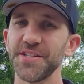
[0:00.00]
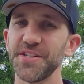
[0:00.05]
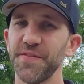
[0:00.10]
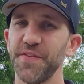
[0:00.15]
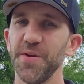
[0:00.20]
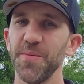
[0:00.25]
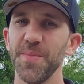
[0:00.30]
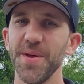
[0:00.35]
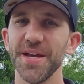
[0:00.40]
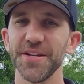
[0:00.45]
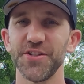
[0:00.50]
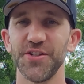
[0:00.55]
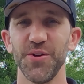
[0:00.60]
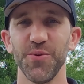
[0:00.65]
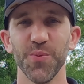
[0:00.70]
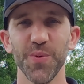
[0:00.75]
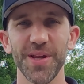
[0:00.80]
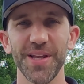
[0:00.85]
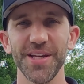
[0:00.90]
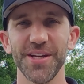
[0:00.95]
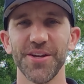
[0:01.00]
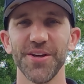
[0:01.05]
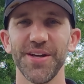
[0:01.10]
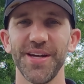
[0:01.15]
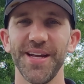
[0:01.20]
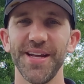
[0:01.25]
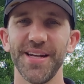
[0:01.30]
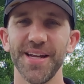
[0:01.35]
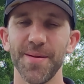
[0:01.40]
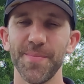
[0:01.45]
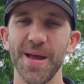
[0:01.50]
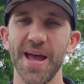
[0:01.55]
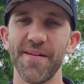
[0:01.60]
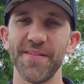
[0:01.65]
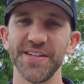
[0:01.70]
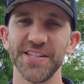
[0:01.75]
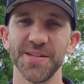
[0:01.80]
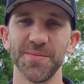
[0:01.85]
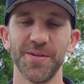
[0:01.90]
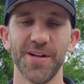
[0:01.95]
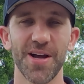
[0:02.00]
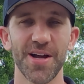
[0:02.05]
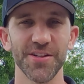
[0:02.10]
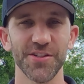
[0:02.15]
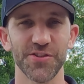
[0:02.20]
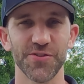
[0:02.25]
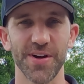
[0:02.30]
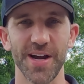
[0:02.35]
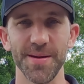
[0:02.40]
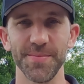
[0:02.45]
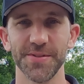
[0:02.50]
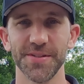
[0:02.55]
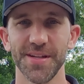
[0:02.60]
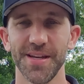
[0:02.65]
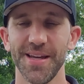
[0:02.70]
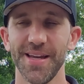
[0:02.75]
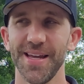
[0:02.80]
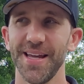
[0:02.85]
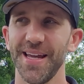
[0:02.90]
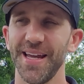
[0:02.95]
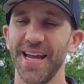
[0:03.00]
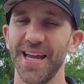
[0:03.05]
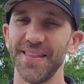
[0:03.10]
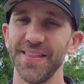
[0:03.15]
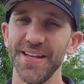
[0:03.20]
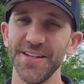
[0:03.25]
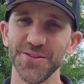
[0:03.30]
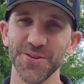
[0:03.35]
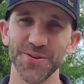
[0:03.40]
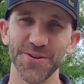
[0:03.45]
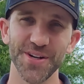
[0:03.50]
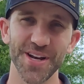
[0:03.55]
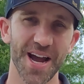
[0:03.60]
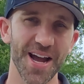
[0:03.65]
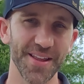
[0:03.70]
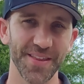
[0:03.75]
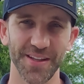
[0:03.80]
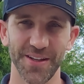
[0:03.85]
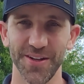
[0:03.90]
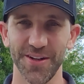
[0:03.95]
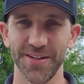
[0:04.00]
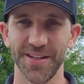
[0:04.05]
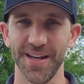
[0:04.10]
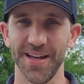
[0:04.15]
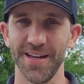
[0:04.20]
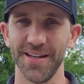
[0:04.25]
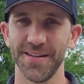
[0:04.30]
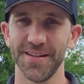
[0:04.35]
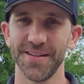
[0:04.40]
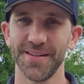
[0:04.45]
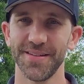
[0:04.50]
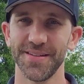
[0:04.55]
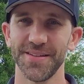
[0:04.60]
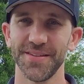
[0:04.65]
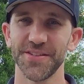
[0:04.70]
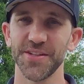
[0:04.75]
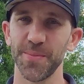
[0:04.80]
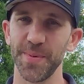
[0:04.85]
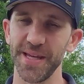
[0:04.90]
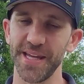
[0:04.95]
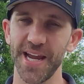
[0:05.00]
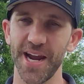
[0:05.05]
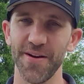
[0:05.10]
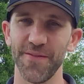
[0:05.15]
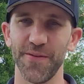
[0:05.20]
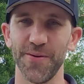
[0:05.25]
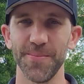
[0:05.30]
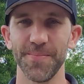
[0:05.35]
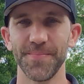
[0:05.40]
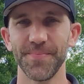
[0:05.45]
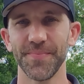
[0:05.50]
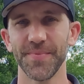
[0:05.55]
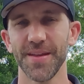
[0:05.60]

if you miss, you really could end up having some lawn stripes. And these are not the good kind, so be careful.